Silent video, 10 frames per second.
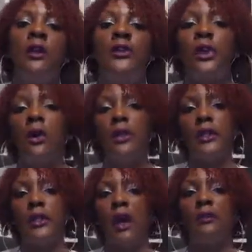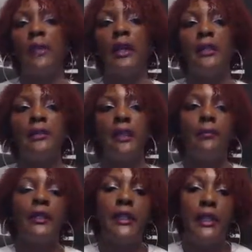So it's all about us
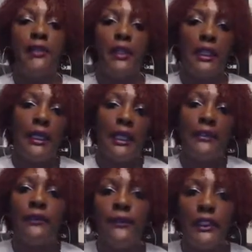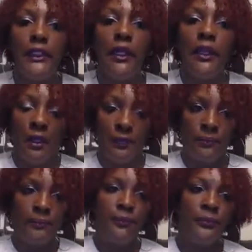coming together collectively.
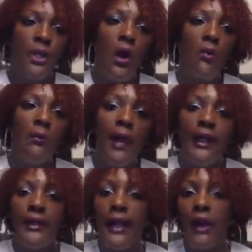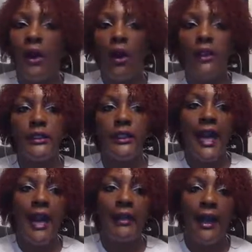No, we might not all see
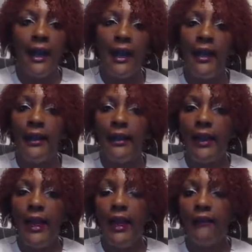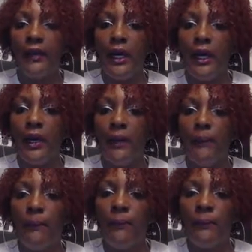eye to eye and have
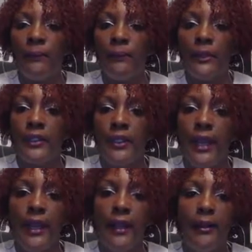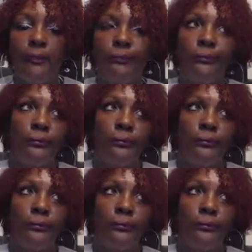the same